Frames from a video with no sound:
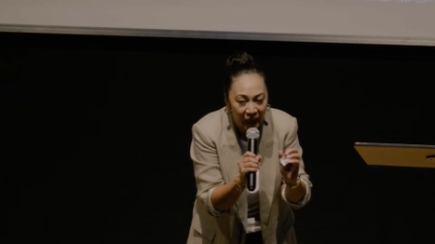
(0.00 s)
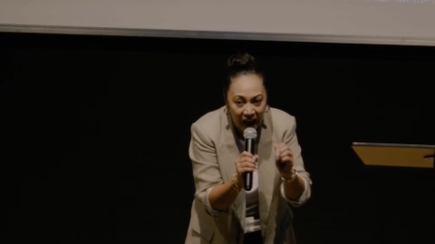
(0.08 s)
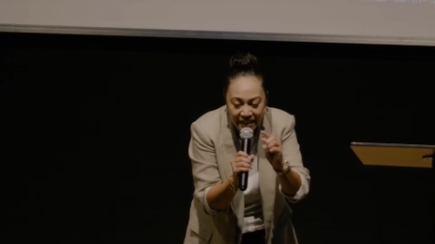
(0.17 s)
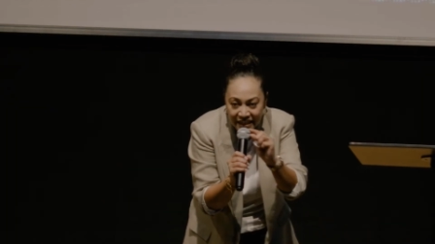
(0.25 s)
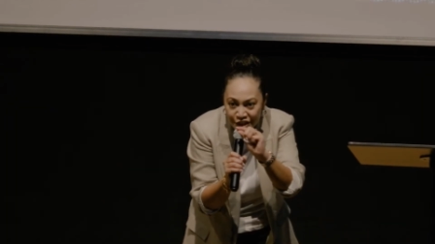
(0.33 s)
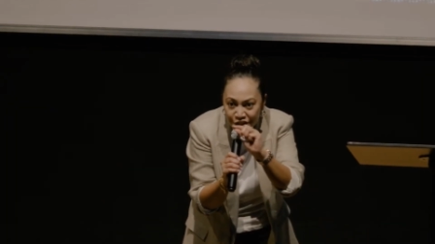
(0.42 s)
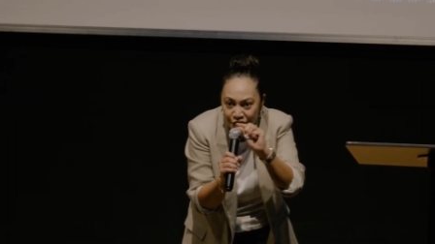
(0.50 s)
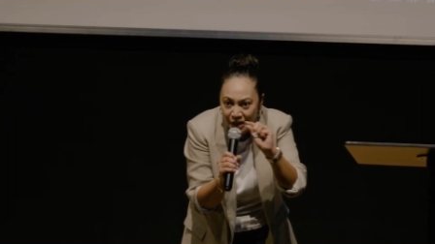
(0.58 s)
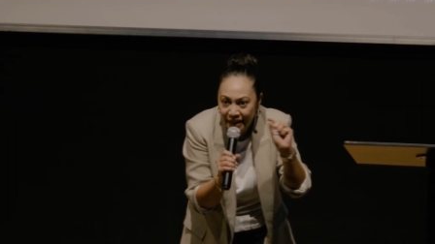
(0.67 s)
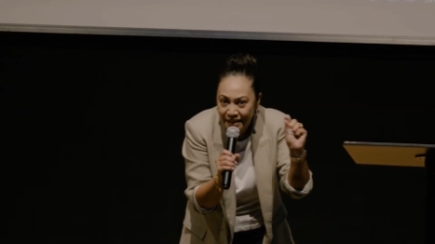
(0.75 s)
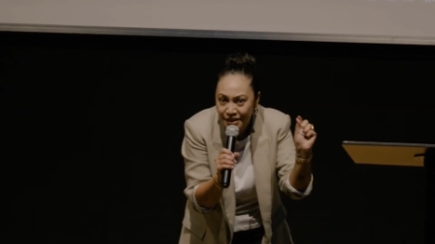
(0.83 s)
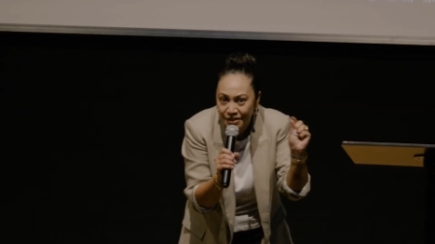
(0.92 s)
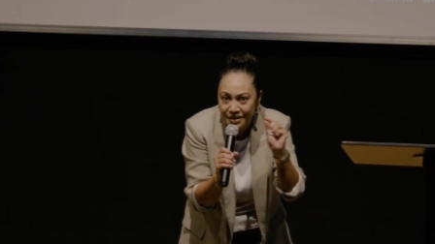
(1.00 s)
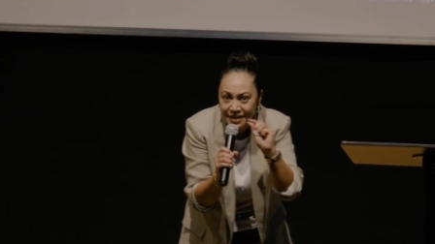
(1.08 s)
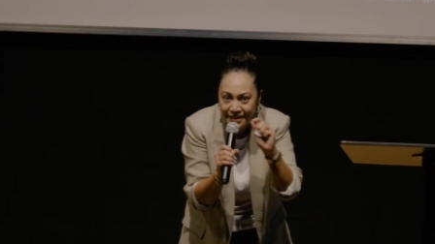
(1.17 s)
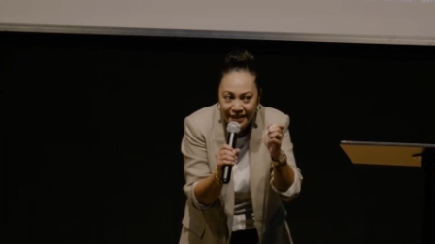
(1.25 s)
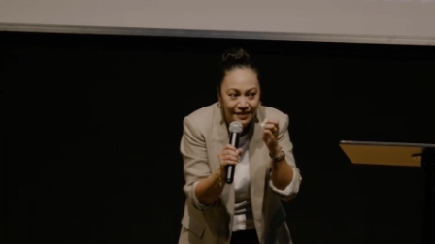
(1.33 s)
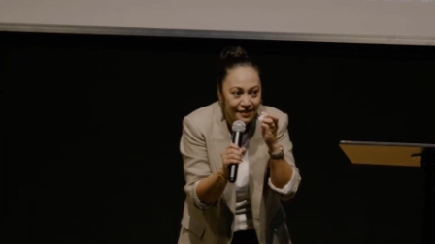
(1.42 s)
I need you to
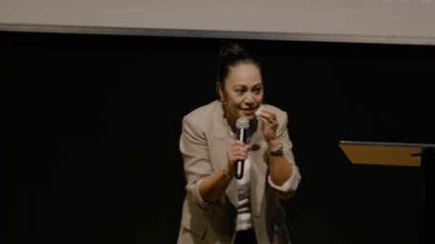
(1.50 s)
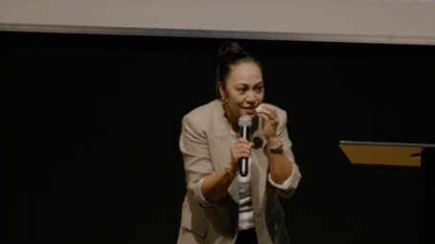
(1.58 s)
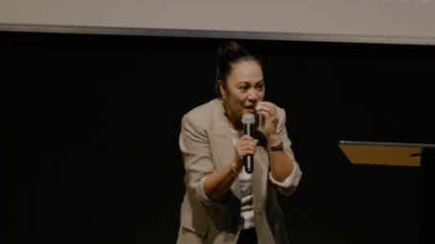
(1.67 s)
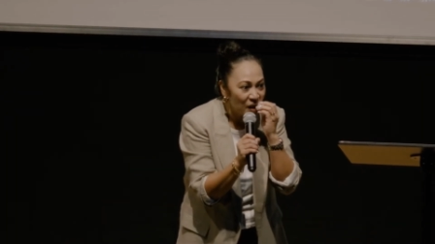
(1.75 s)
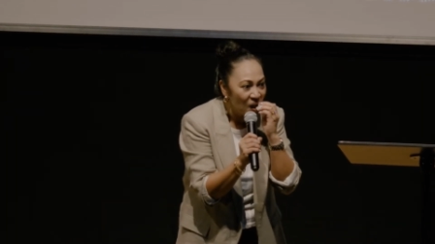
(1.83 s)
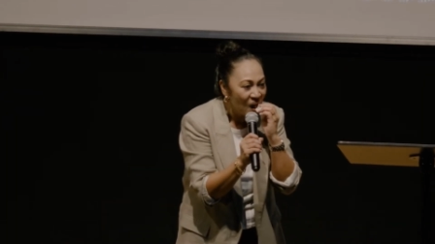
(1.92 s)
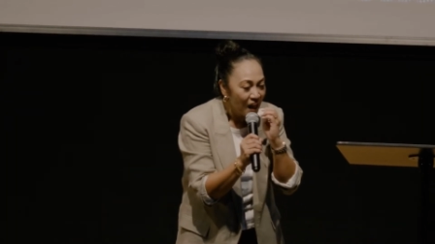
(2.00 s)
see this, huh?